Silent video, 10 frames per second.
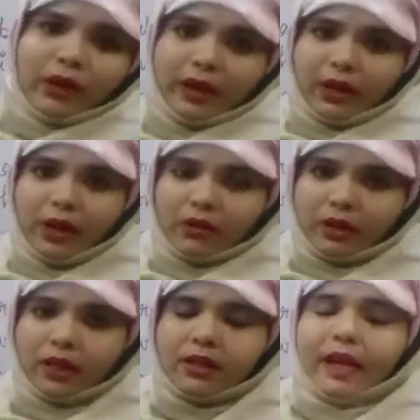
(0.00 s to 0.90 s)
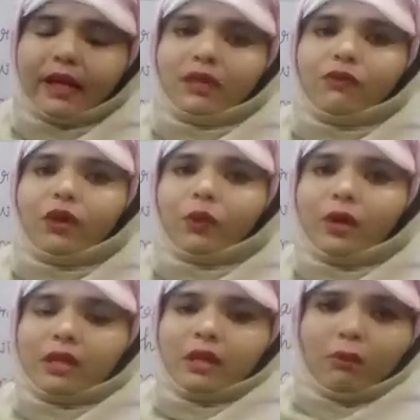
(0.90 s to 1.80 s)
20,000 Hertz, that is
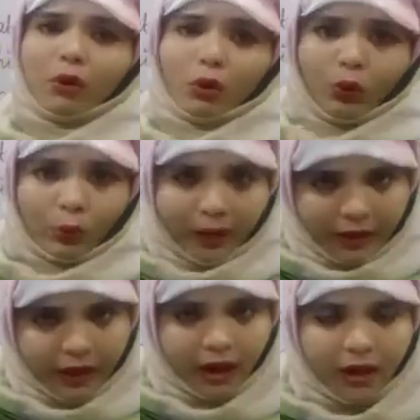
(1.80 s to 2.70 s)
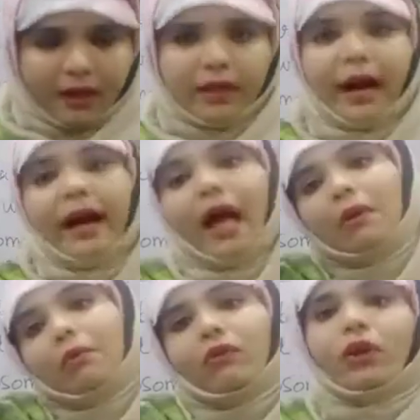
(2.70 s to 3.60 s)
frequency below 20 Hertz and
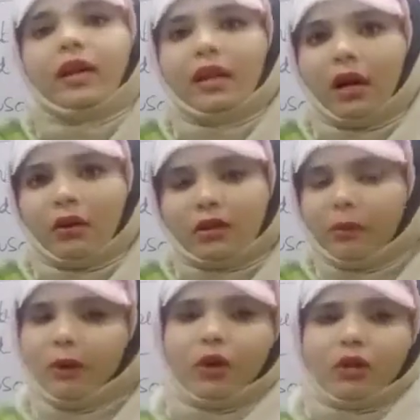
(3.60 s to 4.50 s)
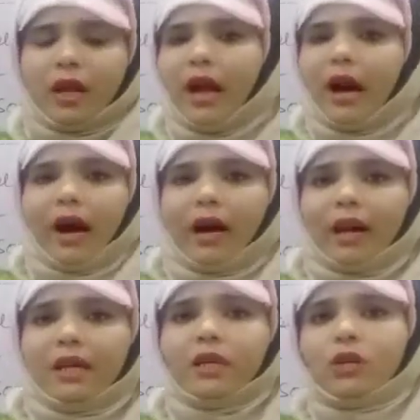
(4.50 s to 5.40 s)
above 20,000, because our
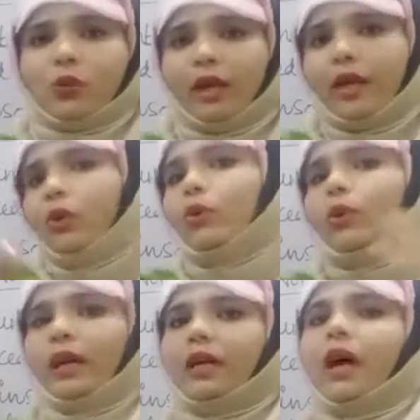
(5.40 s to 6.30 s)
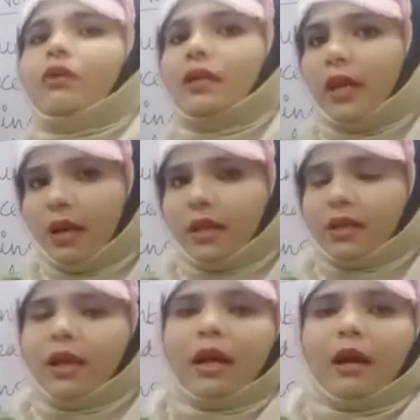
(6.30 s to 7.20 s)
range is 20 to 20,000
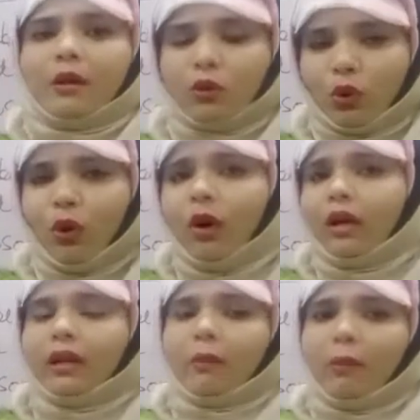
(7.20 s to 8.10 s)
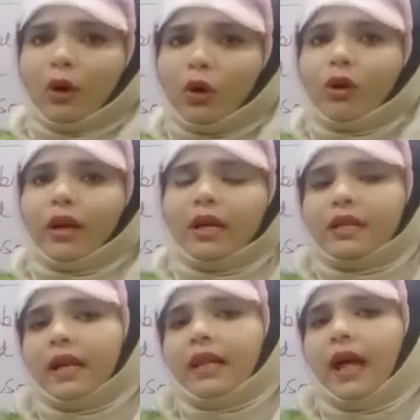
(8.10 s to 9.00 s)
Hertz. So the below range
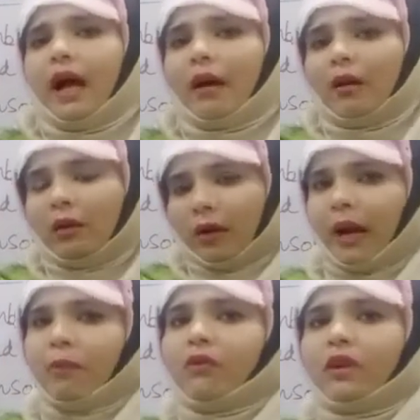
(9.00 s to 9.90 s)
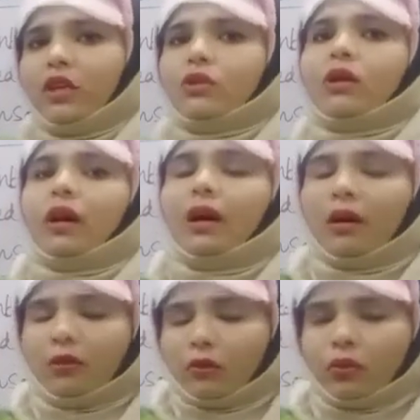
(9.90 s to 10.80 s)
and the above range
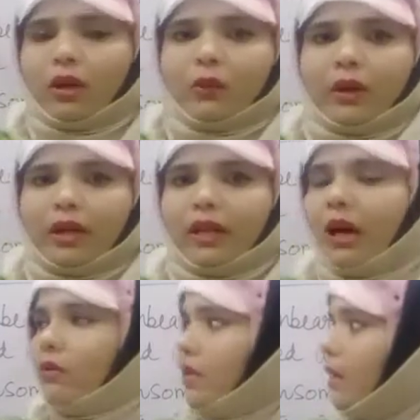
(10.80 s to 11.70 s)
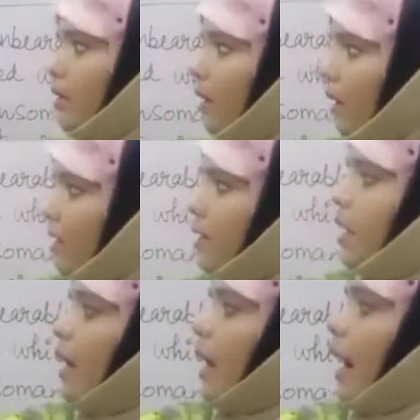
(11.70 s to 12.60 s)
to the 20,000 Hertz
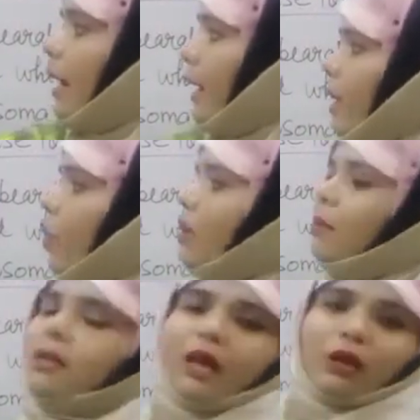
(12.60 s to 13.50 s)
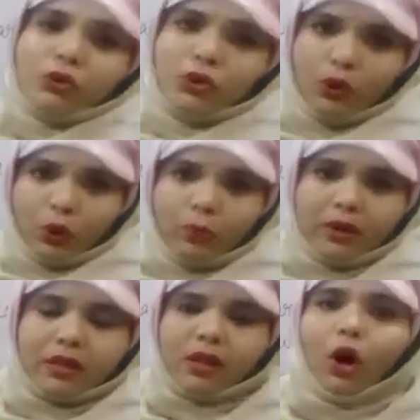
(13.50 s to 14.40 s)
are inaudible sounds to
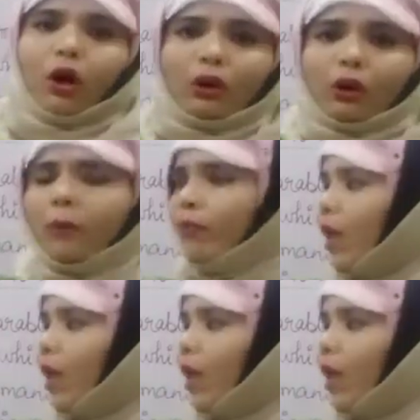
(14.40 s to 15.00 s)
humans. Although